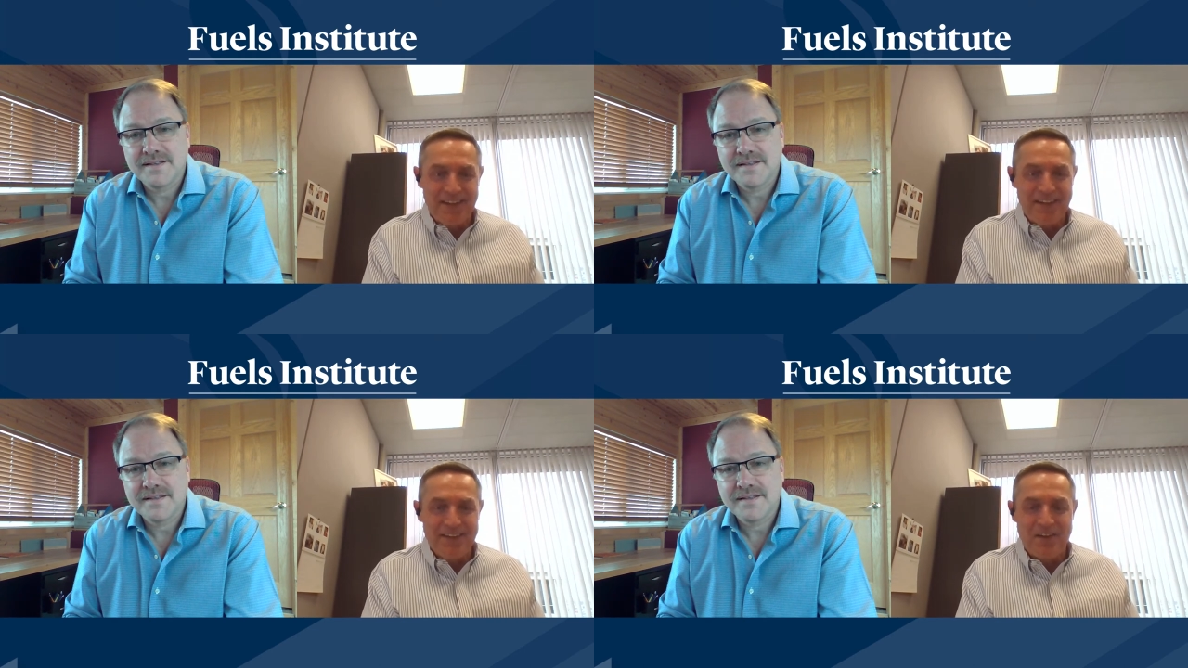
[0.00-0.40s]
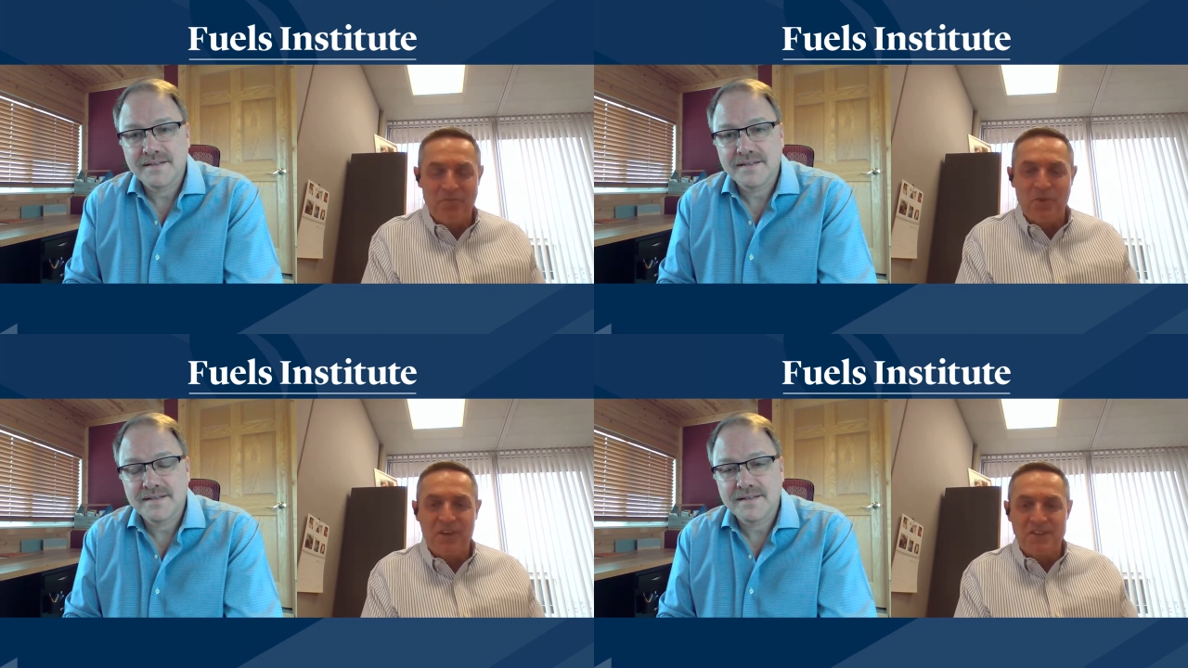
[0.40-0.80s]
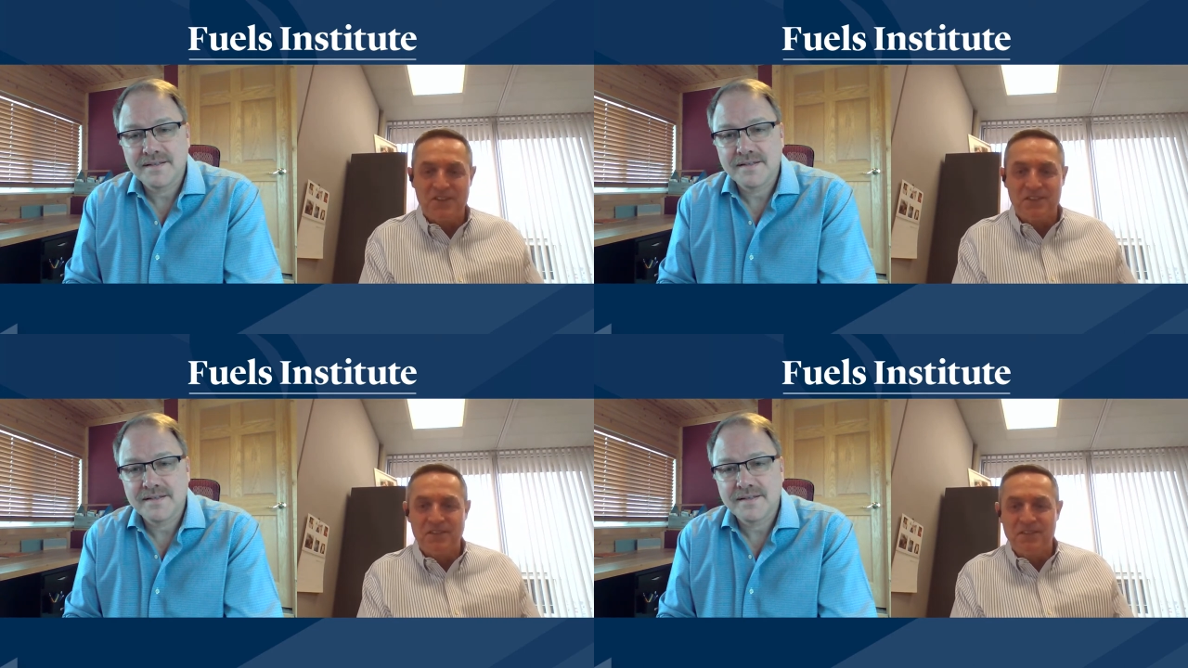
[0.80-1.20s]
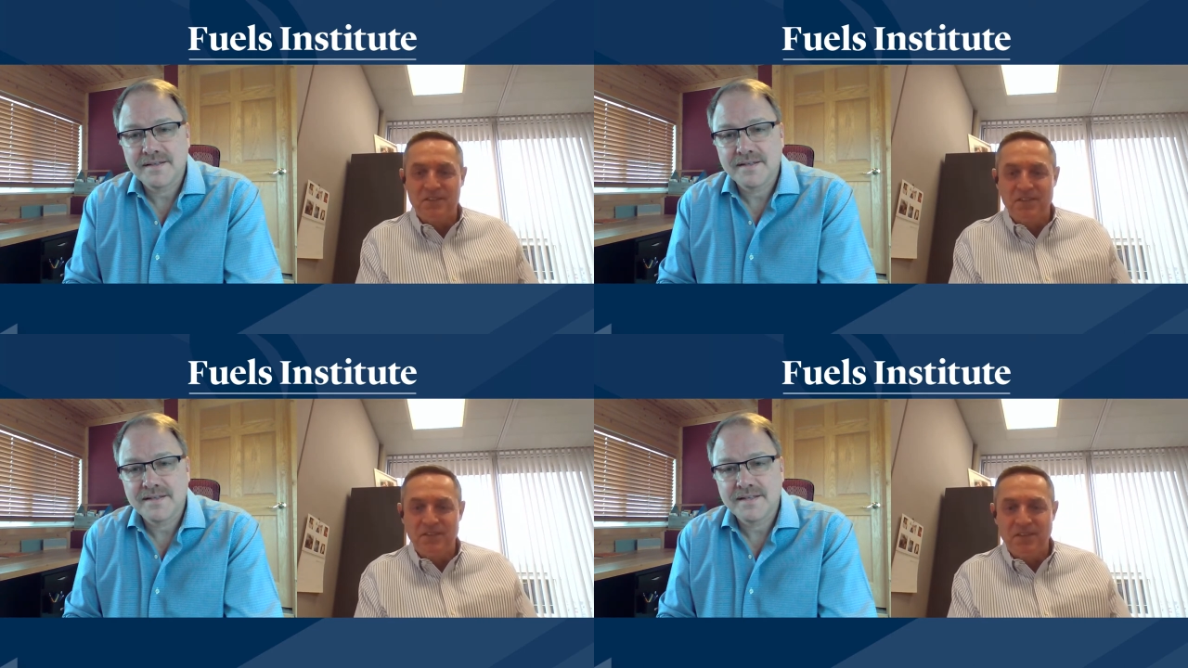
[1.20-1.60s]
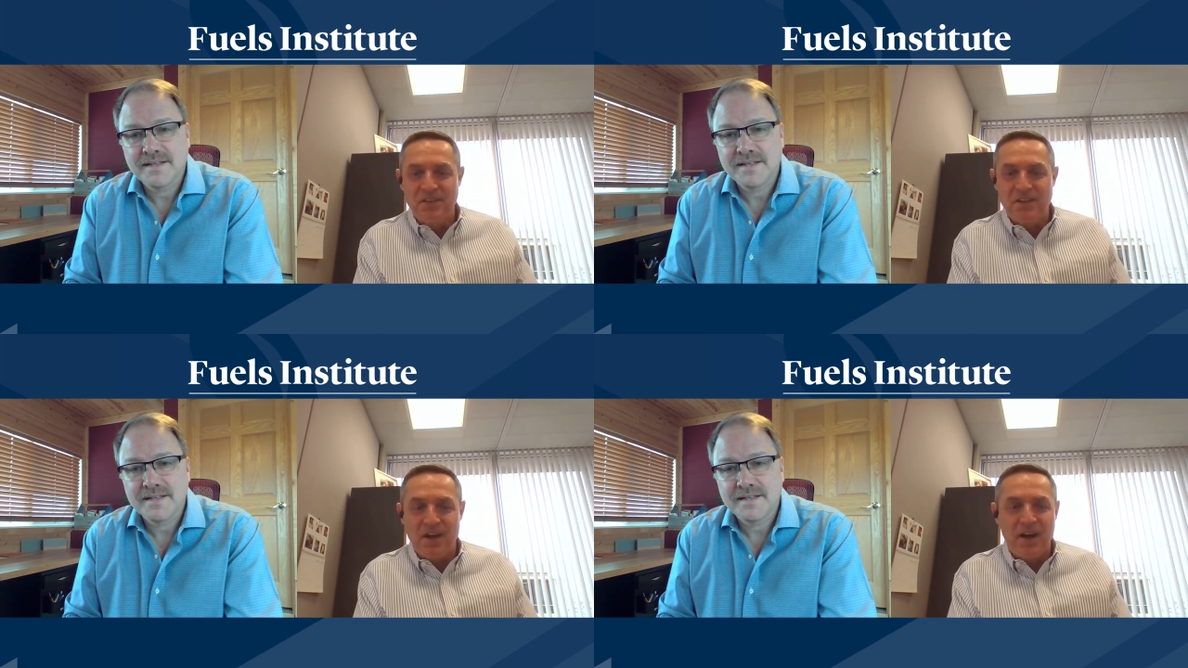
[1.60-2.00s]
Speaker 1: uh, of production
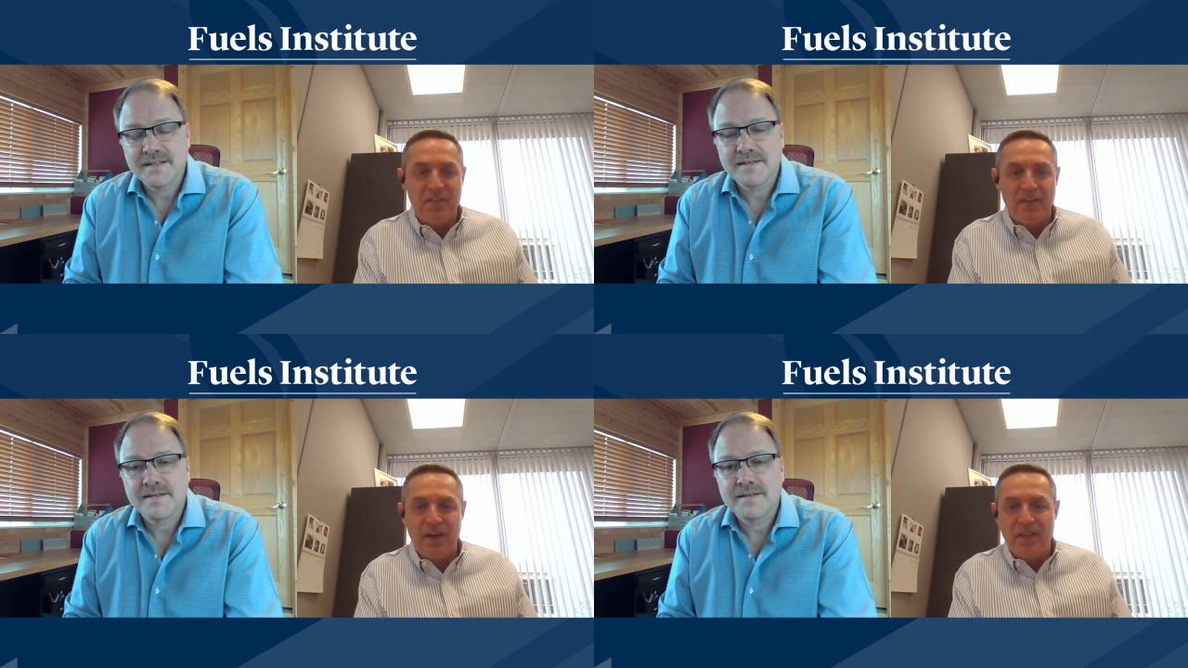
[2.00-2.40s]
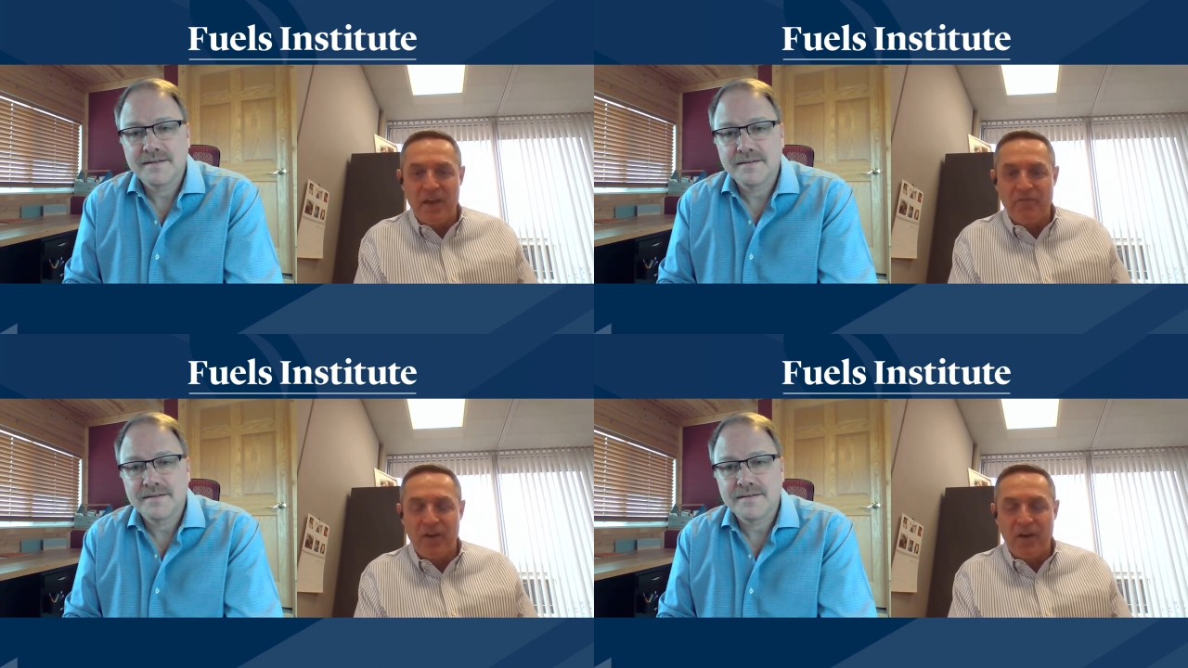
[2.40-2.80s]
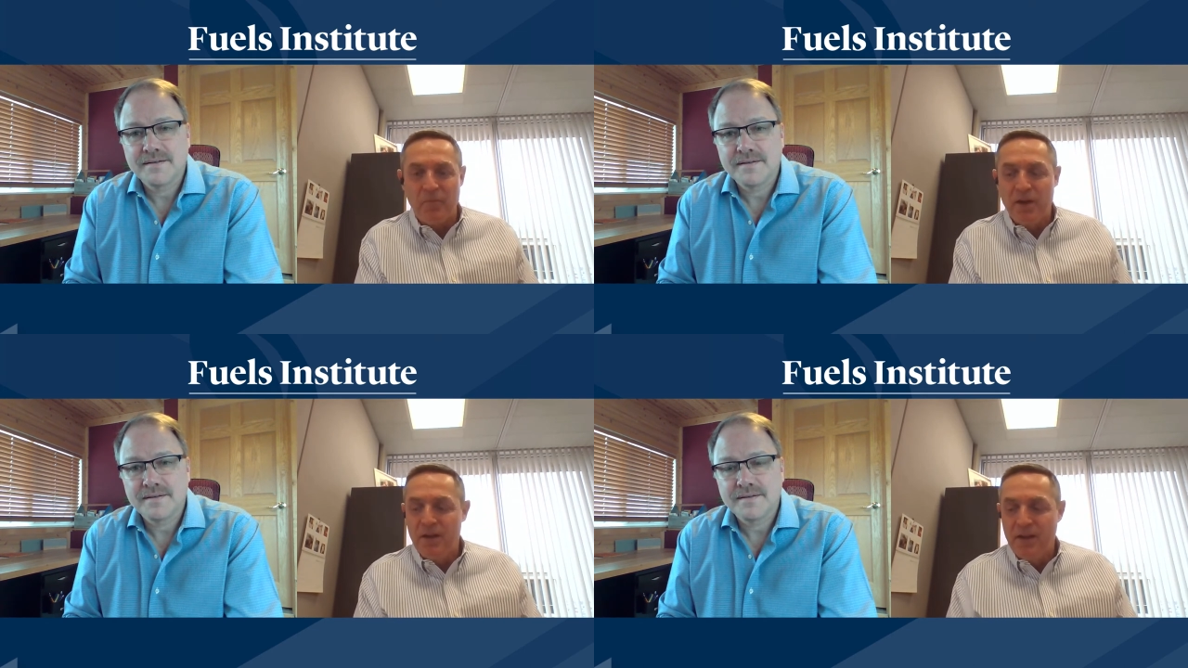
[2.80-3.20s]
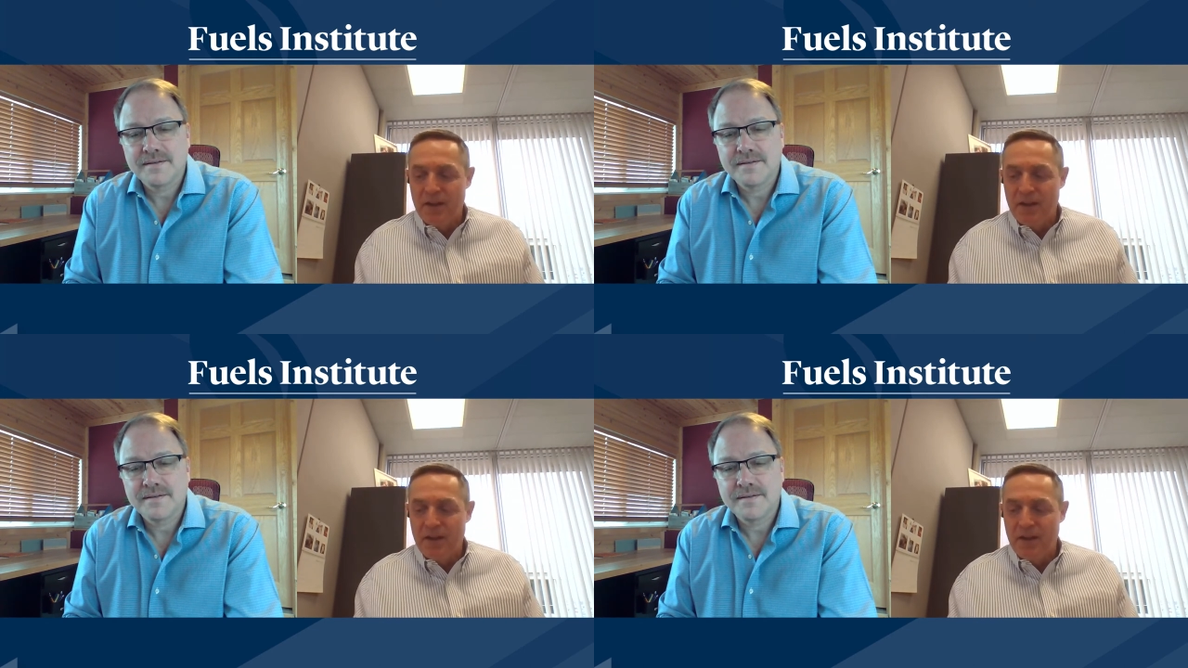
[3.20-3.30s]
on on that farm,